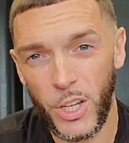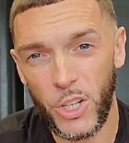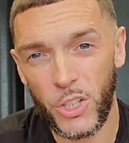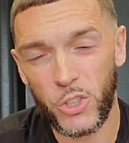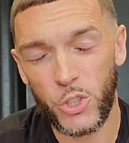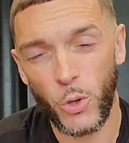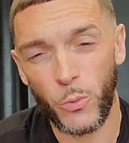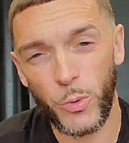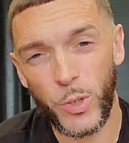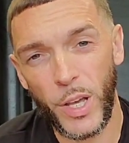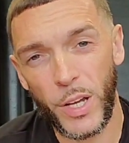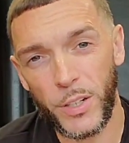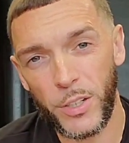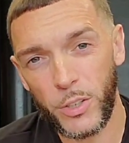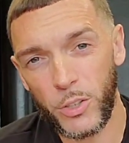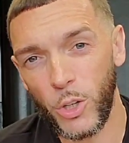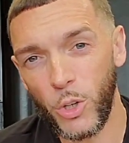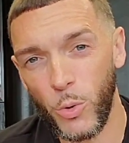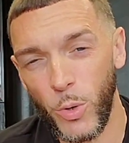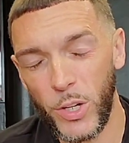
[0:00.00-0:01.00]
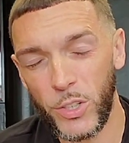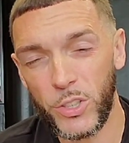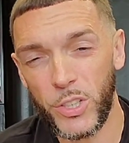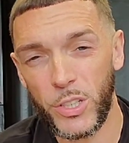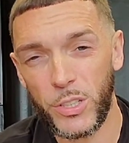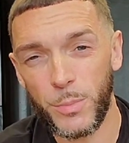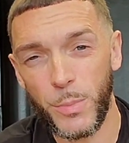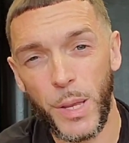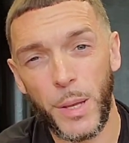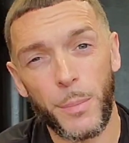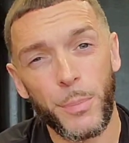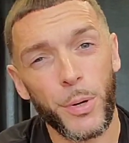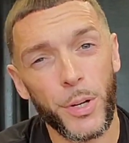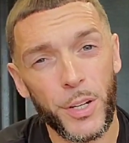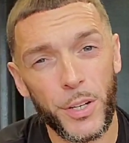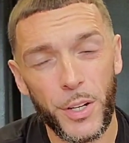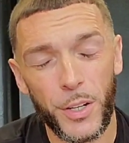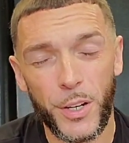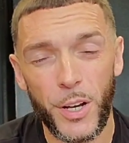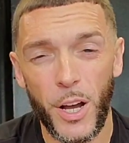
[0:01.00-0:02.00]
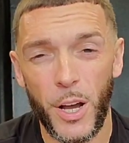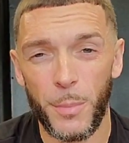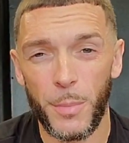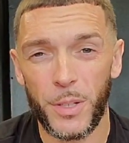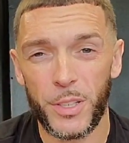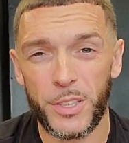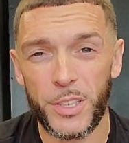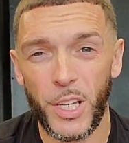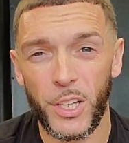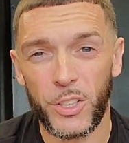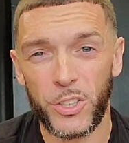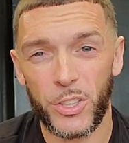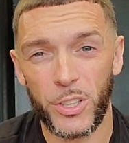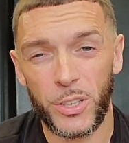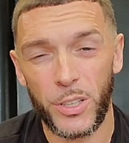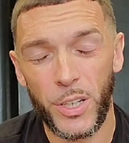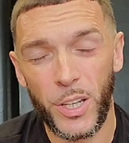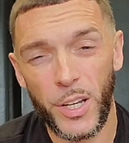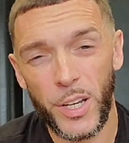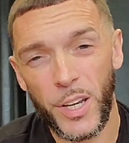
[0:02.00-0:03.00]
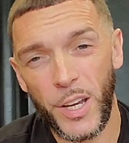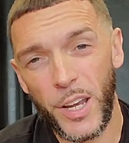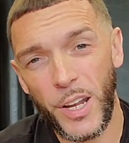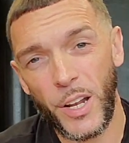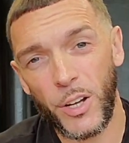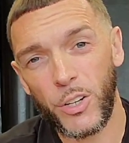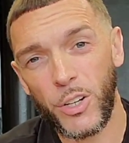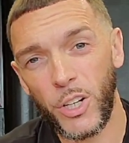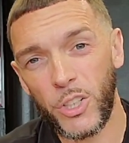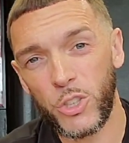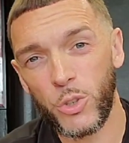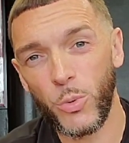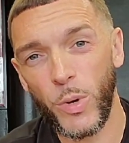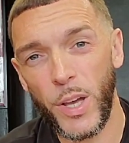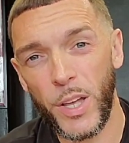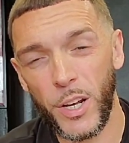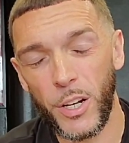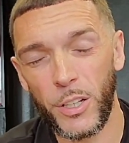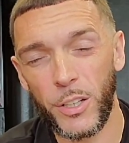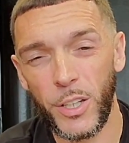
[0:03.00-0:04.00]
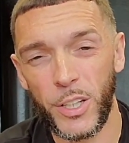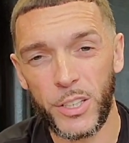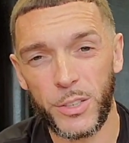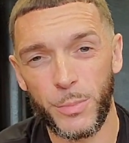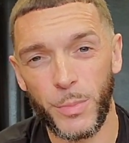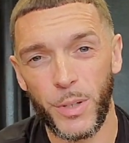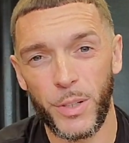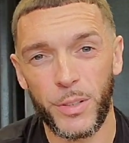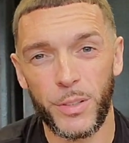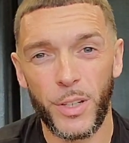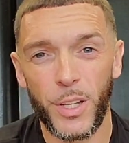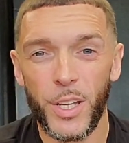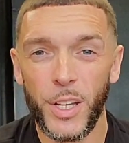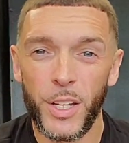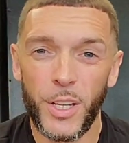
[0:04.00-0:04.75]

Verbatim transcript: So if you got any good questions, man, put it in the comment section and I'll cut you ahead of the list, man.